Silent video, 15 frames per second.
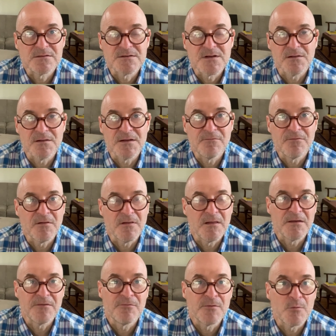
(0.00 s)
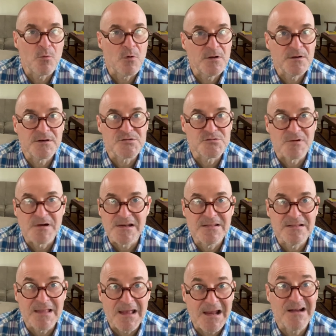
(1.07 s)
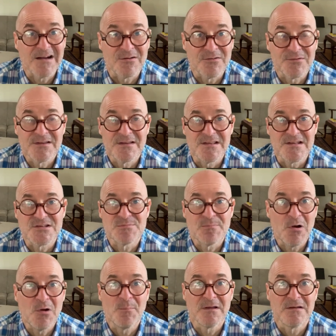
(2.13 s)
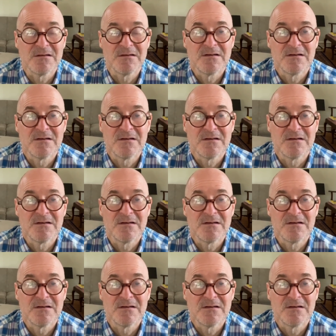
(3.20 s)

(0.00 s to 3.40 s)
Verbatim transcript: to live the life we want is right now in this moment.